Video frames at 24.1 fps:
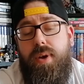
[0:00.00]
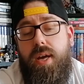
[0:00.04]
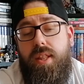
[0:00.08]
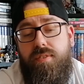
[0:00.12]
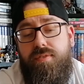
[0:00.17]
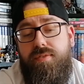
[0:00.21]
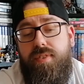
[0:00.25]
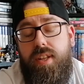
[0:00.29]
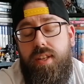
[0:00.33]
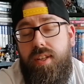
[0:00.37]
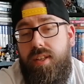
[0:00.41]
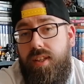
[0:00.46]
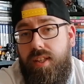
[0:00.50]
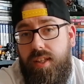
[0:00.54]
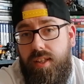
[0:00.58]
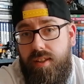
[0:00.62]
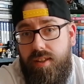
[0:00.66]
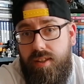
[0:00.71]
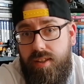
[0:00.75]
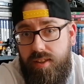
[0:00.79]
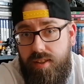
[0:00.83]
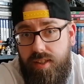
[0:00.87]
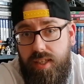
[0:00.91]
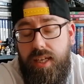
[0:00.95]
by the fact that
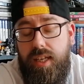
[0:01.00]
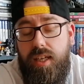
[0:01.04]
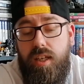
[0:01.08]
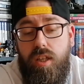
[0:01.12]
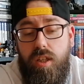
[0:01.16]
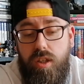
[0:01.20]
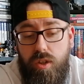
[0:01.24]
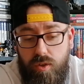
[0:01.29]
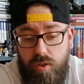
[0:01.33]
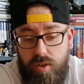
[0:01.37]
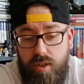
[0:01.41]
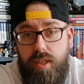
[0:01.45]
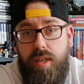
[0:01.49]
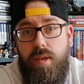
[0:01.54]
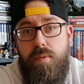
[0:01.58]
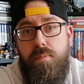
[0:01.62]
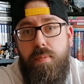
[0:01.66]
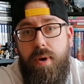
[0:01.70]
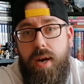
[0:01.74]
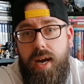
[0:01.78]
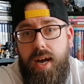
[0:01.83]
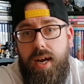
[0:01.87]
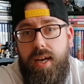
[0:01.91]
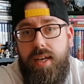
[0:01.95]
they included it
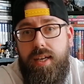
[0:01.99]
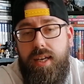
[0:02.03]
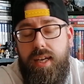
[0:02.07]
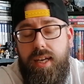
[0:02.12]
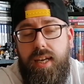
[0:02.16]
back.